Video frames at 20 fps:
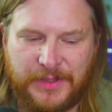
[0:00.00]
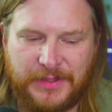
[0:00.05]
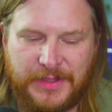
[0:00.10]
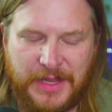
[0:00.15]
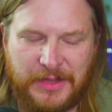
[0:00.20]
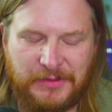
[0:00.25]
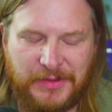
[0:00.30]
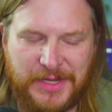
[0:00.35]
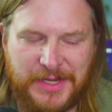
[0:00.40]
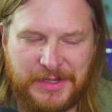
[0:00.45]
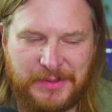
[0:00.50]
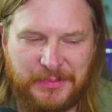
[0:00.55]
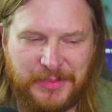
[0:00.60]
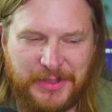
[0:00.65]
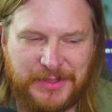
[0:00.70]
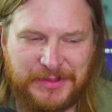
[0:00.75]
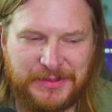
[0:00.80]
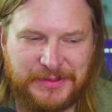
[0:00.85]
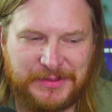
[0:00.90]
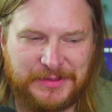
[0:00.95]
and that like
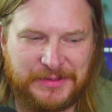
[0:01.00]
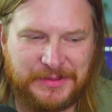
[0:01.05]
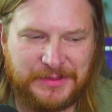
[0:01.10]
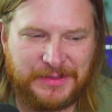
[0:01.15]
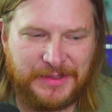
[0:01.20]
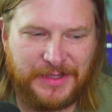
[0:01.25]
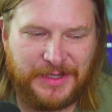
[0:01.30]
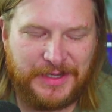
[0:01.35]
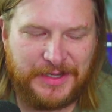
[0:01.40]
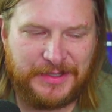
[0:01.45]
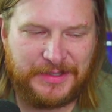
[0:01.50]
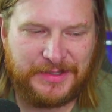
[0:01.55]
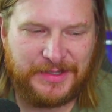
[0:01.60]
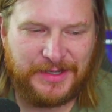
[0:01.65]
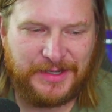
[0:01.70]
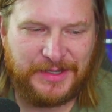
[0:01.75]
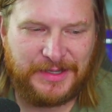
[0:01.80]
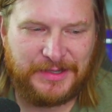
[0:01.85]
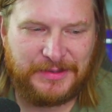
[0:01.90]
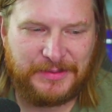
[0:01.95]
button, and
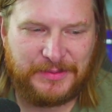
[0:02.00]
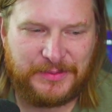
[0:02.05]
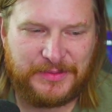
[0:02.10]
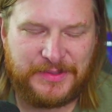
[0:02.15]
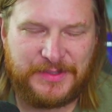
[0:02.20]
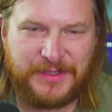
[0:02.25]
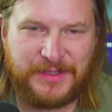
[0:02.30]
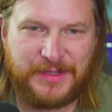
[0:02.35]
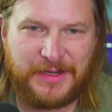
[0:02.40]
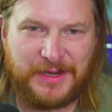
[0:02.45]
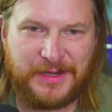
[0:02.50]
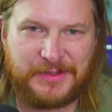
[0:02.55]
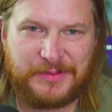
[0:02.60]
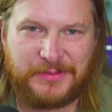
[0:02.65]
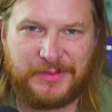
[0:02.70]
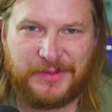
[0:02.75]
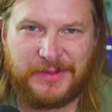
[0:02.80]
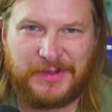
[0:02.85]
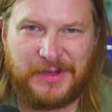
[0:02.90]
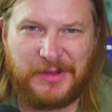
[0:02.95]
we'll see you in the
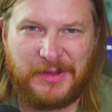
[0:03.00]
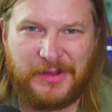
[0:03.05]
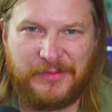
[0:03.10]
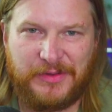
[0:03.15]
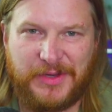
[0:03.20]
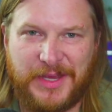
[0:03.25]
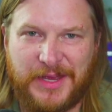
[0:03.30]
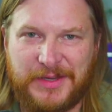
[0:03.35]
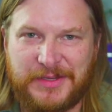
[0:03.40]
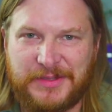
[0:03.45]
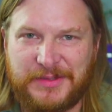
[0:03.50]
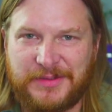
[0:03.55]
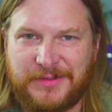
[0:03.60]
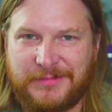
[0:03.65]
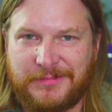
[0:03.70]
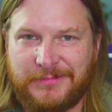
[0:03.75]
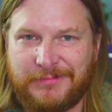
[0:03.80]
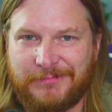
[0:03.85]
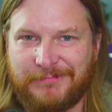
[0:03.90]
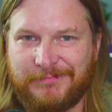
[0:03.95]
next one. I love you guys.
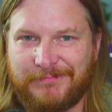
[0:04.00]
